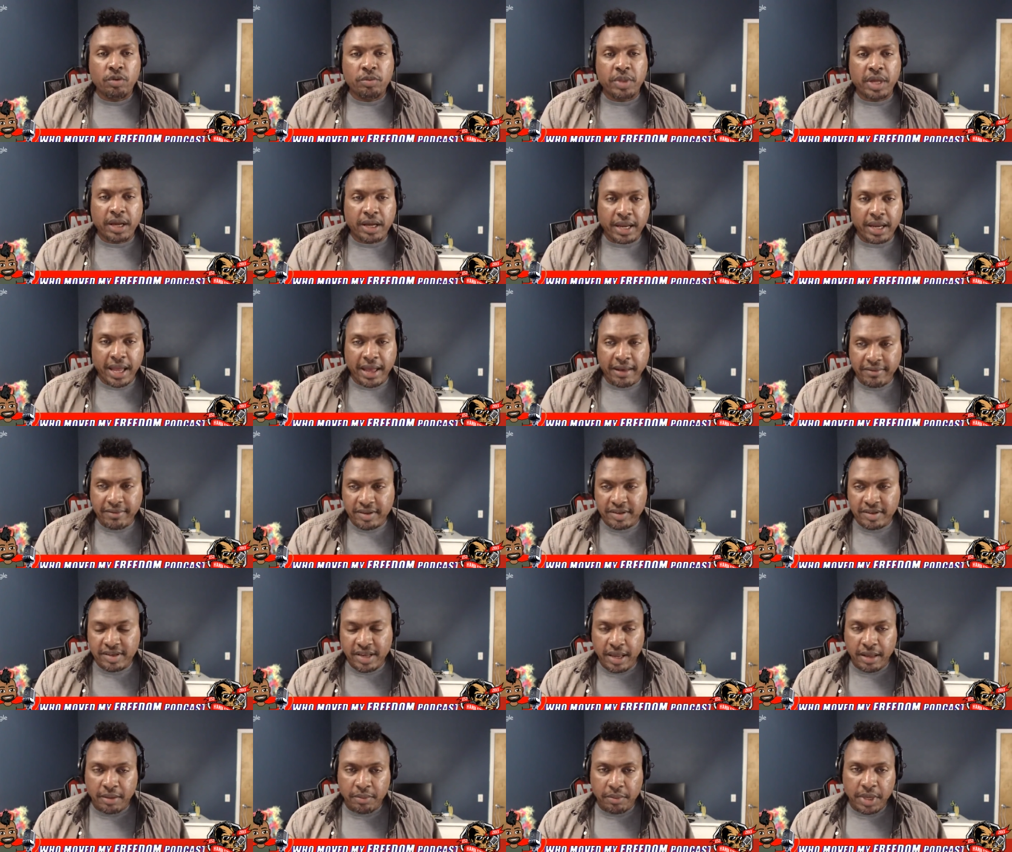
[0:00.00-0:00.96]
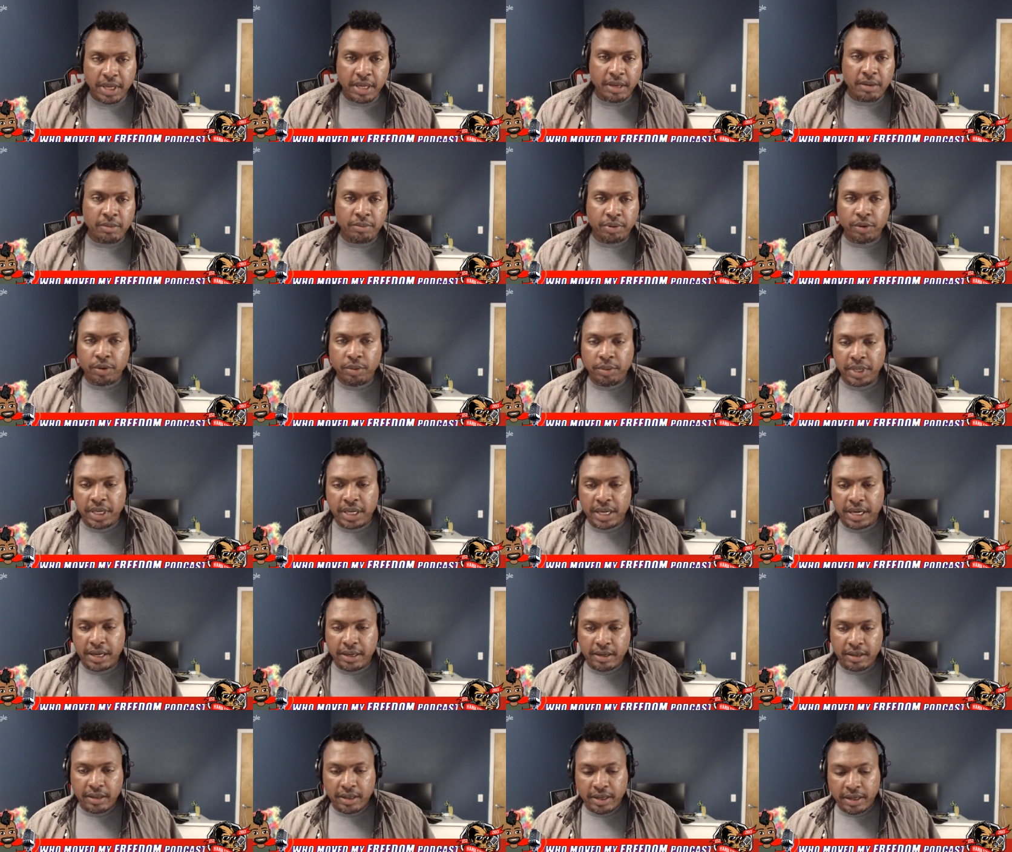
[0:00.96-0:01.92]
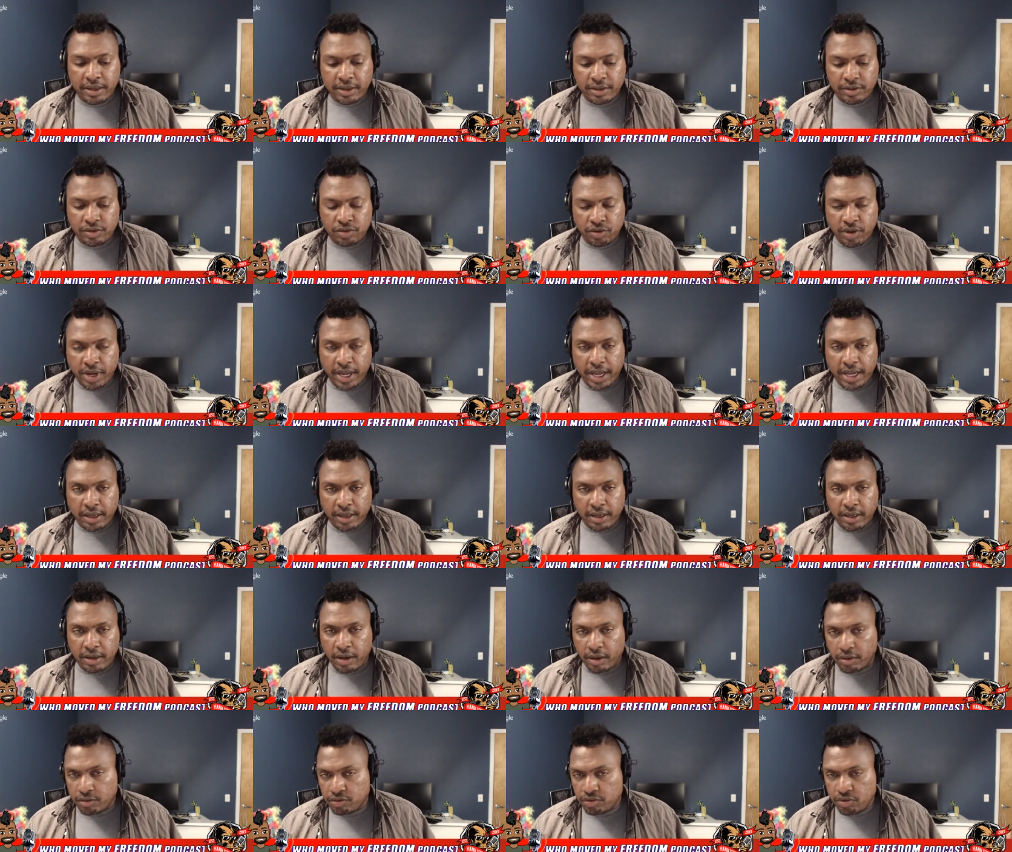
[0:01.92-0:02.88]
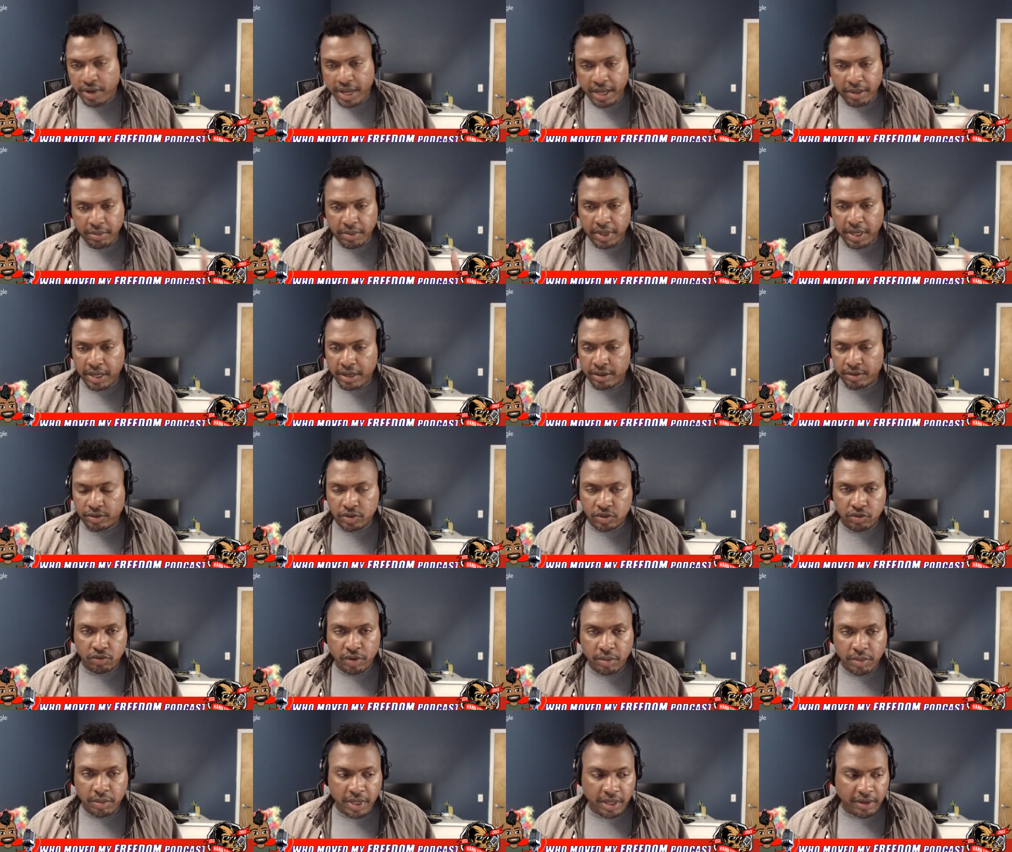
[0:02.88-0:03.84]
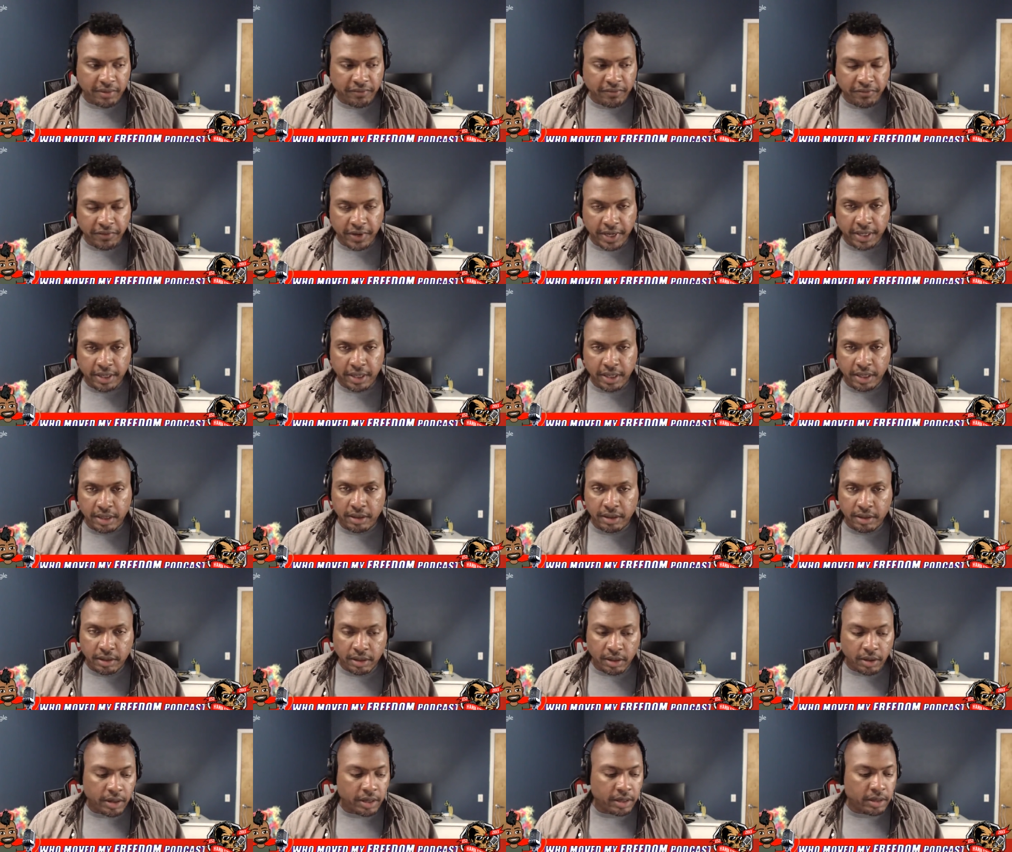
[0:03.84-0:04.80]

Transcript: They're gonna have to take me, pull me out of there, drag you know, drag me out screaming and fighting, clawing